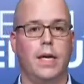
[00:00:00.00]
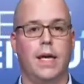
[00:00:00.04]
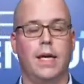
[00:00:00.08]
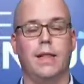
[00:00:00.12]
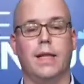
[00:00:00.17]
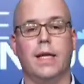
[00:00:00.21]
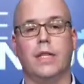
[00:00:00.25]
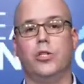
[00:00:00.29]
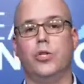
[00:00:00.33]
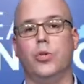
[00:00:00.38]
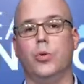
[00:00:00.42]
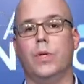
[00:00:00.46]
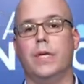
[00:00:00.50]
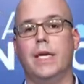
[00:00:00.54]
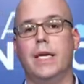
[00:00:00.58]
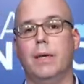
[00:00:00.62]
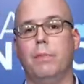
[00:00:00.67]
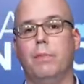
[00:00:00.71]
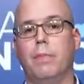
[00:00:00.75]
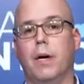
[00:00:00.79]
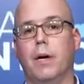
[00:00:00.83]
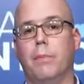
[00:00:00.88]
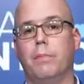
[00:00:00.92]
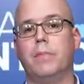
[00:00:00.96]
and that you
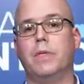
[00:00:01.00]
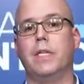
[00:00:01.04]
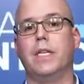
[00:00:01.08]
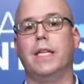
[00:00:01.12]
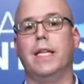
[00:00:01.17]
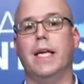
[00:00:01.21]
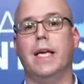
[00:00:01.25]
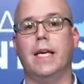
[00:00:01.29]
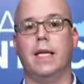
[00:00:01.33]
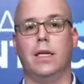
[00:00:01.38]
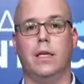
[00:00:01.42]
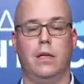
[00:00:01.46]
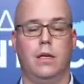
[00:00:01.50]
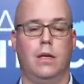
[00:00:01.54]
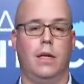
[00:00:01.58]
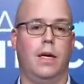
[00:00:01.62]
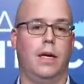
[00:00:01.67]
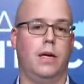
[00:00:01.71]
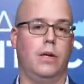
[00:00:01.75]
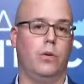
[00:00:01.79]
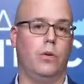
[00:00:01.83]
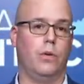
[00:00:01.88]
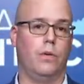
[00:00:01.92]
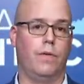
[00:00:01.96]
keep up to date
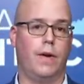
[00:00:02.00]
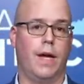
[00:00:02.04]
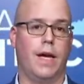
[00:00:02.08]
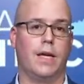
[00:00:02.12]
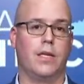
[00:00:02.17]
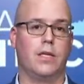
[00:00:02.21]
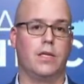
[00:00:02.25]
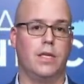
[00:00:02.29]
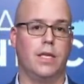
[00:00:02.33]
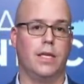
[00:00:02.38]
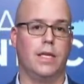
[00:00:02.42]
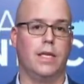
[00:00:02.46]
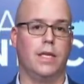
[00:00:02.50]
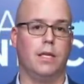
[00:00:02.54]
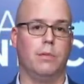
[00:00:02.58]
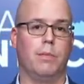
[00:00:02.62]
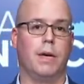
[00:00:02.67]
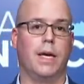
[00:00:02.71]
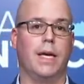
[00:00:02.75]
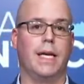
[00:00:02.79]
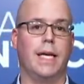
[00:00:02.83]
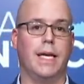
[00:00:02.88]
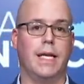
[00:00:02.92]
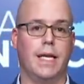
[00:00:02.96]
on your vaccine
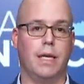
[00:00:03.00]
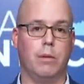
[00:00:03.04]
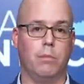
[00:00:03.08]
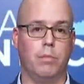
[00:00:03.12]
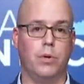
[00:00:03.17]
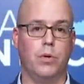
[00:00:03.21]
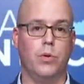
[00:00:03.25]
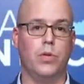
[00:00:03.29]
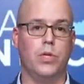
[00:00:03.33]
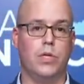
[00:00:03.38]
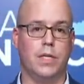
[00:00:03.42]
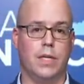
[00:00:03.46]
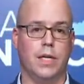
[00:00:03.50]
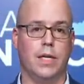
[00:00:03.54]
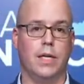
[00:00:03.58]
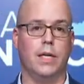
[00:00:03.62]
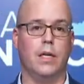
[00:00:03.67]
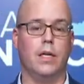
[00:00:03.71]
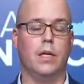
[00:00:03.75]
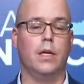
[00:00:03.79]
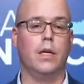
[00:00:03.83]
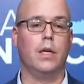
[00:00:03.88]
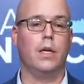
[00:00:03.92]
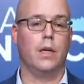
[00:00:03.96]
by getting
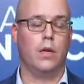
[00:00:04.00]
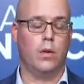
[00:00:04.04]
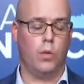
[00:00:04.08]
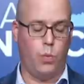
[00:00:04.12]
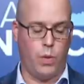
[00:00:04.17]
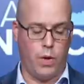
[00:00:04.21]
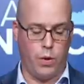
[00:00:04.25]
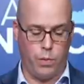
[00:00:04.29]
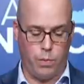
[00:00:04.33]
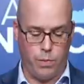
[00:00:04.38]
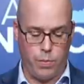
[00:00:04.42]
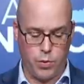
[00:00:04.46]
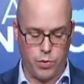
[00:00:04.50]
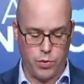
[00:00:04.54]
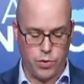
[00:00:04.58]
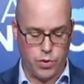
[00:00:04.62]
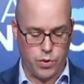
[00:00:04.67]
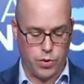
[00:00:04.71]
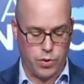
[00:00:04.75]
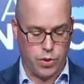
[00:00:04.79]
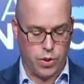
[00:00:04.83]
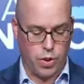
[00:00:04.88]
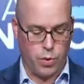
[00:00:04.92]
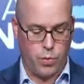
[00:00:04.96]
boosted when
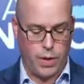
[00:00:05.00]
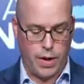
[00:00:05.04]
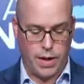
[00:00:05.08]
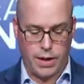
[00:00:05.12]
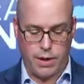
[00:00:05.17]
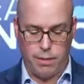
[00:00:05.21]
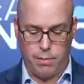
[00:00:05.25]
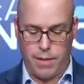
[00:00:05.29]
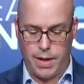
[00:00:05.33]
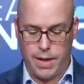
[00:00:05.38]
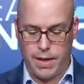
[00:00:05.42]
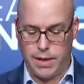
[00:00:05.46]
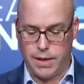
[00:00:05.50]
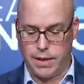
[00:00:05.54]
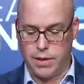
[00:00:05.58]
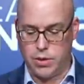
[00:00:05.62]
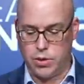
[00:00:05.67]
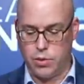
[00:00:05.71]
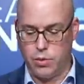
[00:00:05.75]
boosters are recommended.